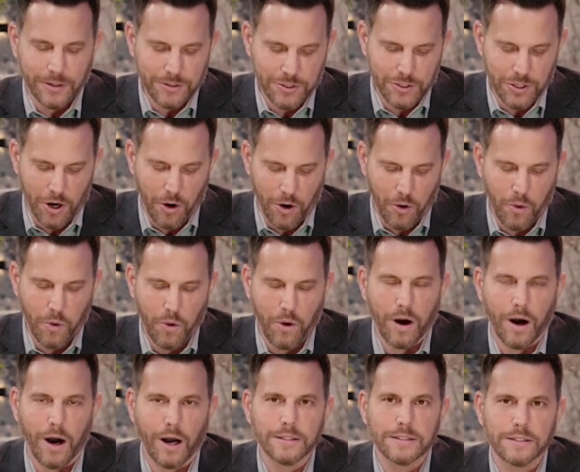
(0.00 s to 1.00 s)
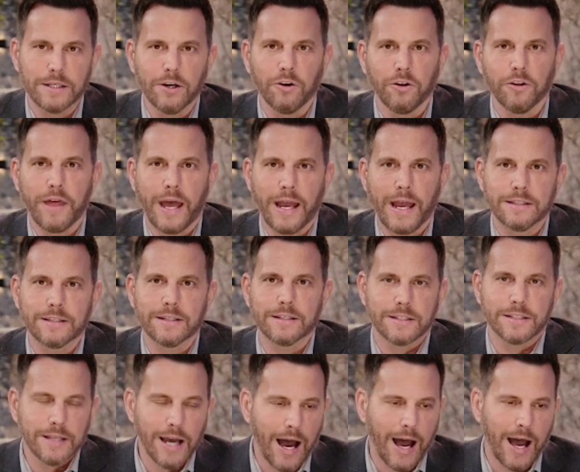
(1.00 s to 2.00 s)
So until they
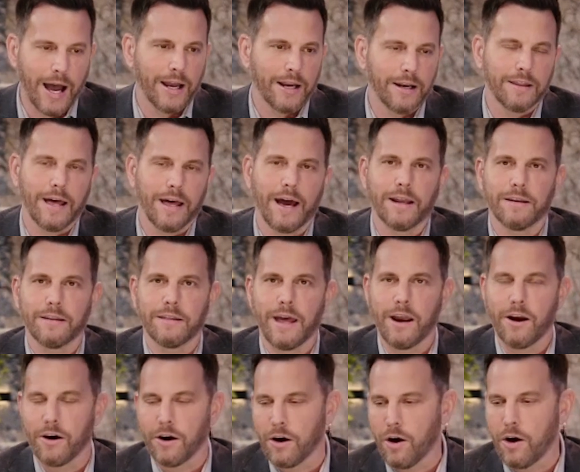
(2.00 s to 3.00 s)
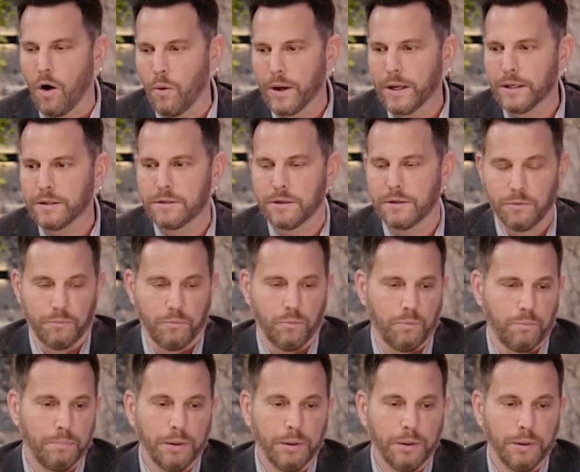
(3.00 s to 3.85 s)
decide that they are going to